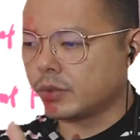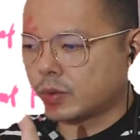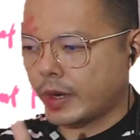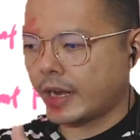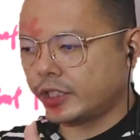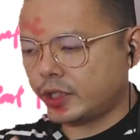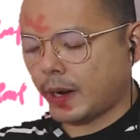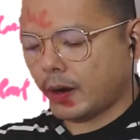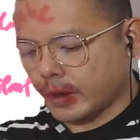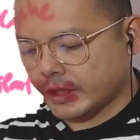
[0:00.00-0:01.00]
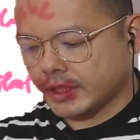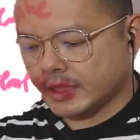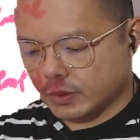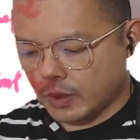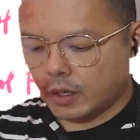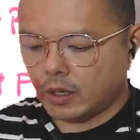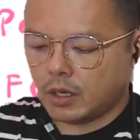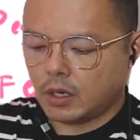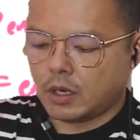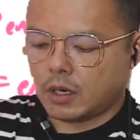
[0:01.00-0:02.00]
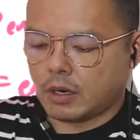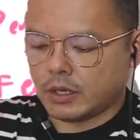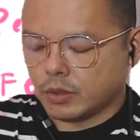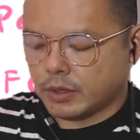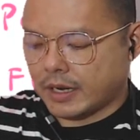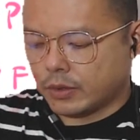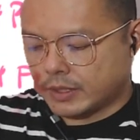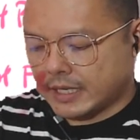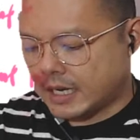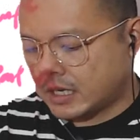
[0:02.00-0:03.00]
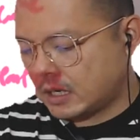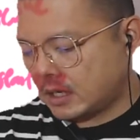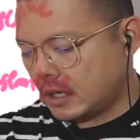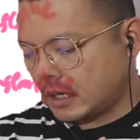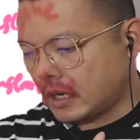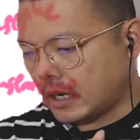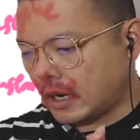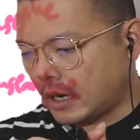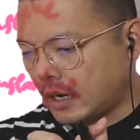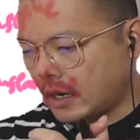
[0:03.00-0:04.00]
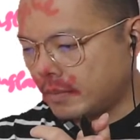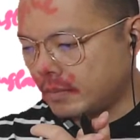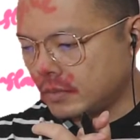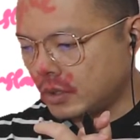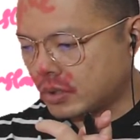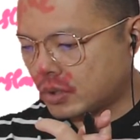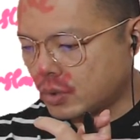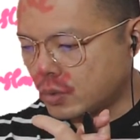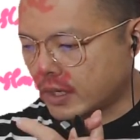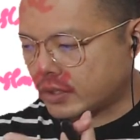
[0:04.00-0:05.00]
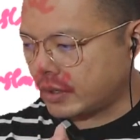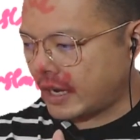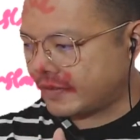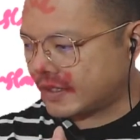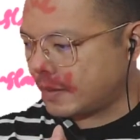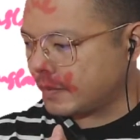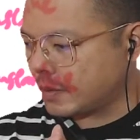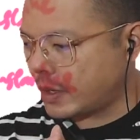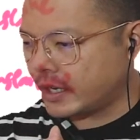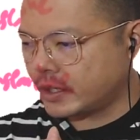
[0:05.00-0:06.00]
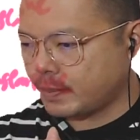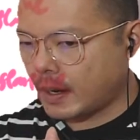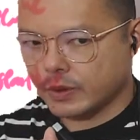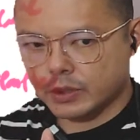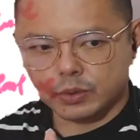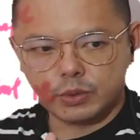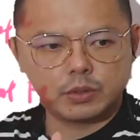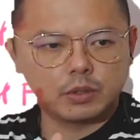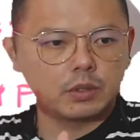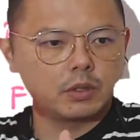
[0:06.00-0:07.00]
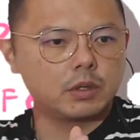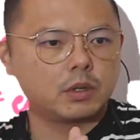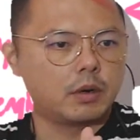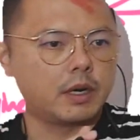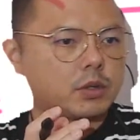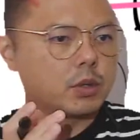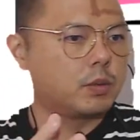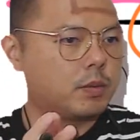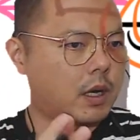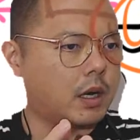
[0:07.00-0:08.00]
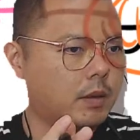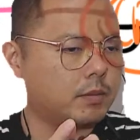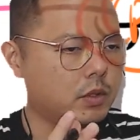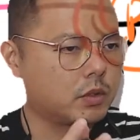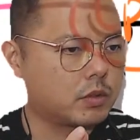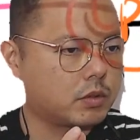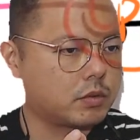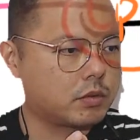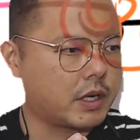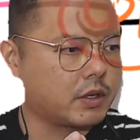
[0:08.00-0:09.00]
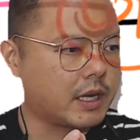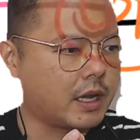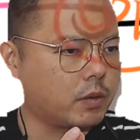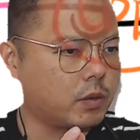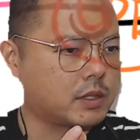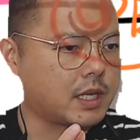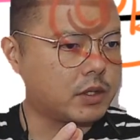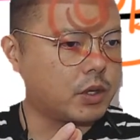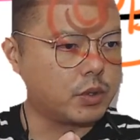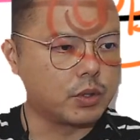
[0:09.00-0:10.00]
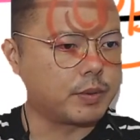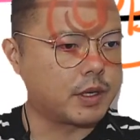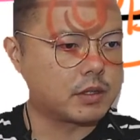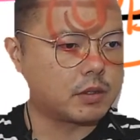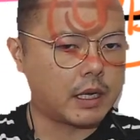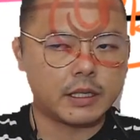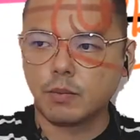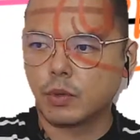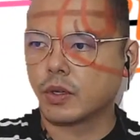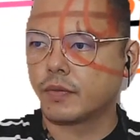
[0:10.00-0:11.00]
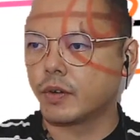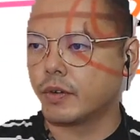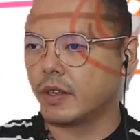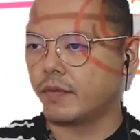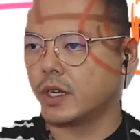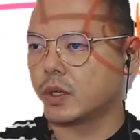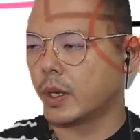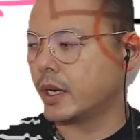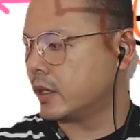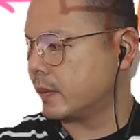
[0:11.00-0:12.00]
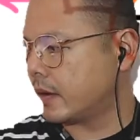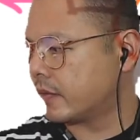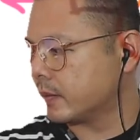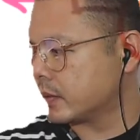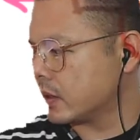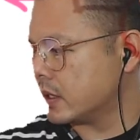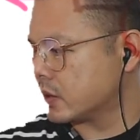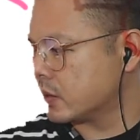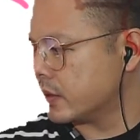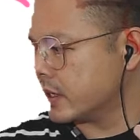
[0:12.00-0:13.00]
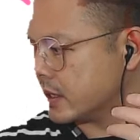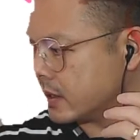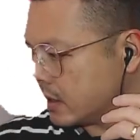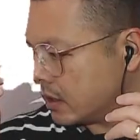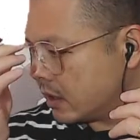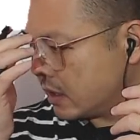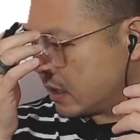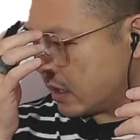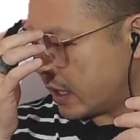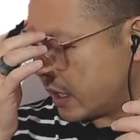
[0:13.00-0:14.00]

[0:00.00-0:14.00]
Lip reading: work energy power questions as well, right? So get those done. Your schoolwork should have some work energy powers too, right? So try to get started on those because I think most of you already finished work energy power from in school already, right?